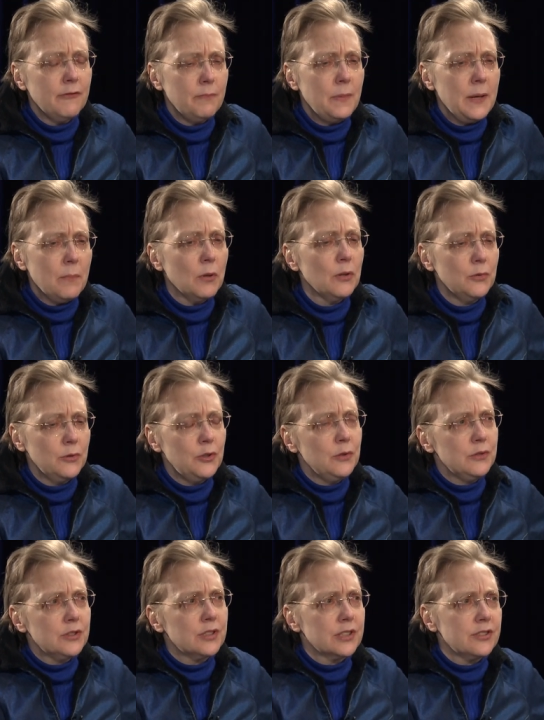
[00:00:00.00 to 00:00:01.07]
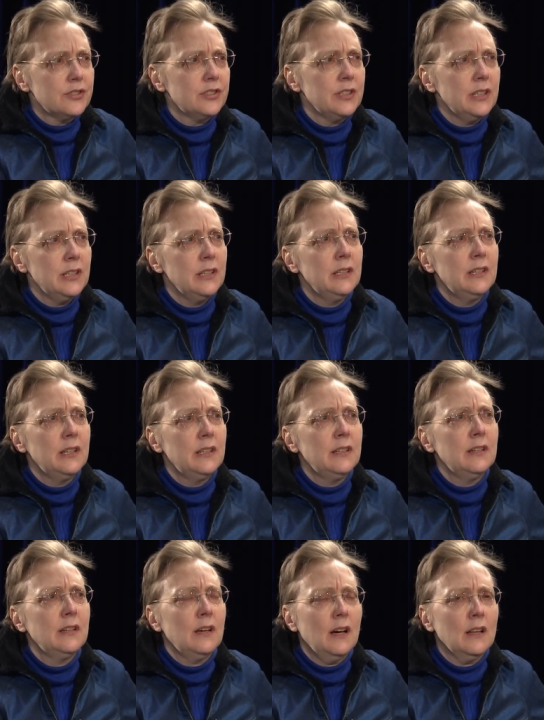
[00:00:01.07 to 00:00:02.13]
of people who do succeed
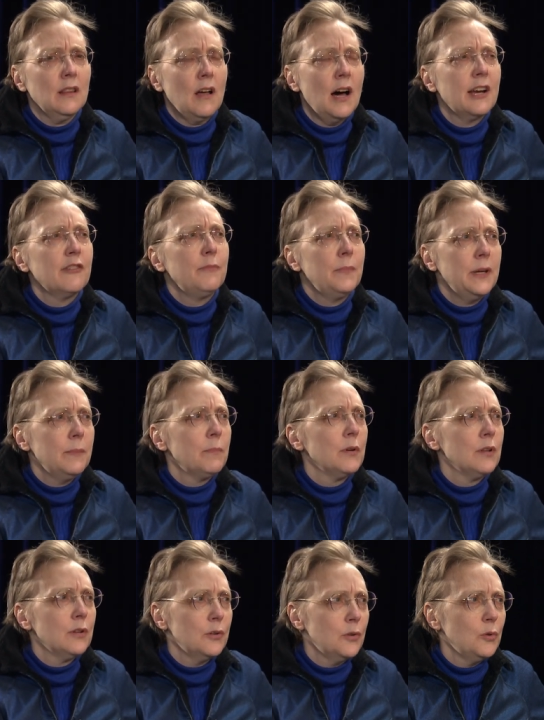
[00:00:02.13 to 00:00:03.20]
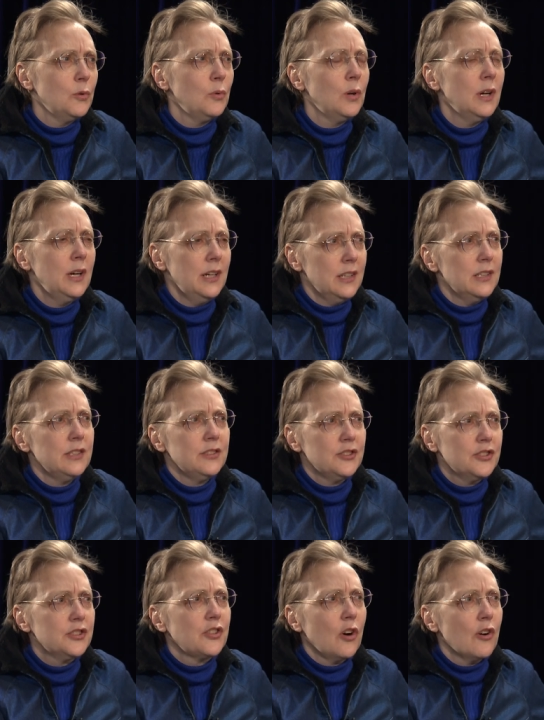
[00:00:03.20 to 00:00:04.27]
and a lot of people who
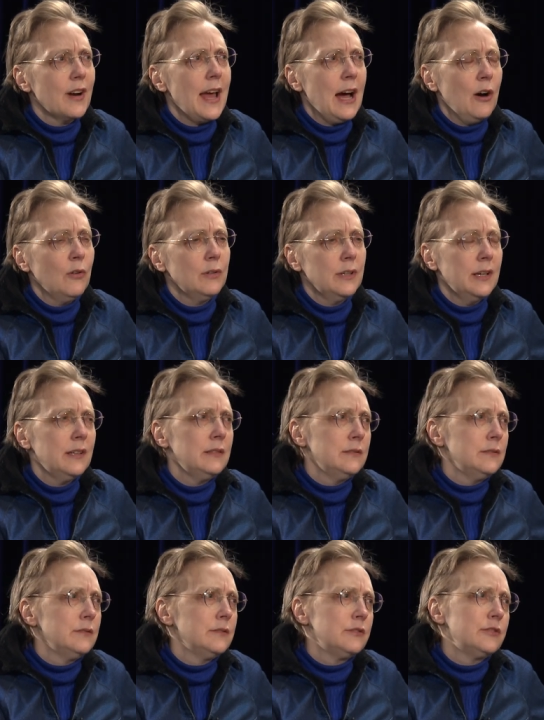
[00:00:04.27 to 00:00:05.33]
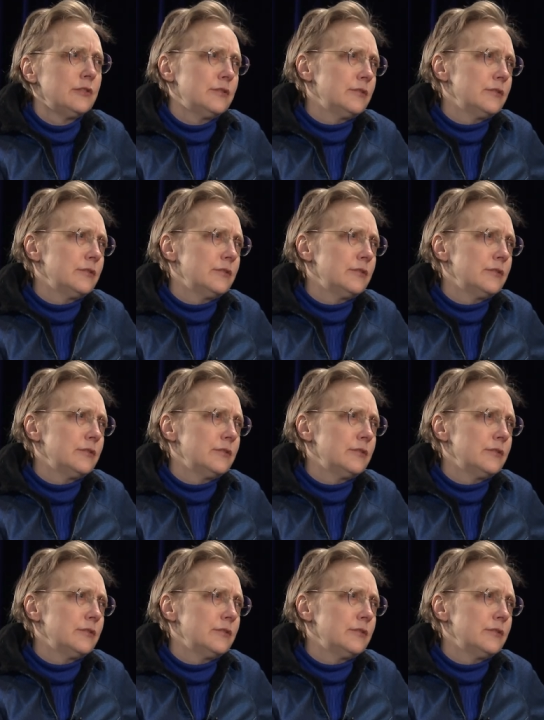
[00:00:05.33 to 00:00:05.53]
start out and